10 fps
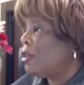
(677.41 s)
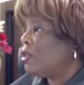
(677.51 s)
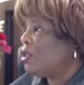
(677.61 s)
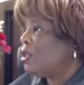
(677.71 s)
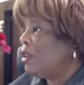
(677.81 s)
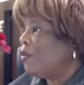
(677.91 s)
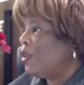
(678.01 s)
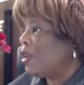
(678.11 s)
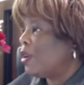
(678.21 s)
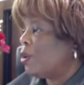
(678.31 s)
a
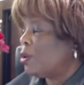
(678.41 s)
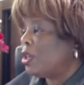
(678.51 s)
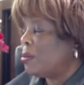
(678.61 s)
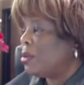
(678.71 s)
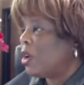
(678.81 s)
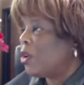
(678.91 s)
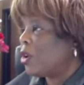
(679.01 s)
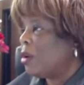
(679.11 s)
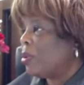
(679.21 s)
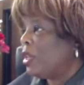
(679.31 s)
certificate or some sort of
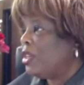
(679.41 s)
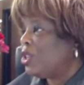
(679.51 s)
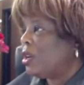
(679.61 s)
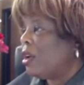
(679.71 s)
completion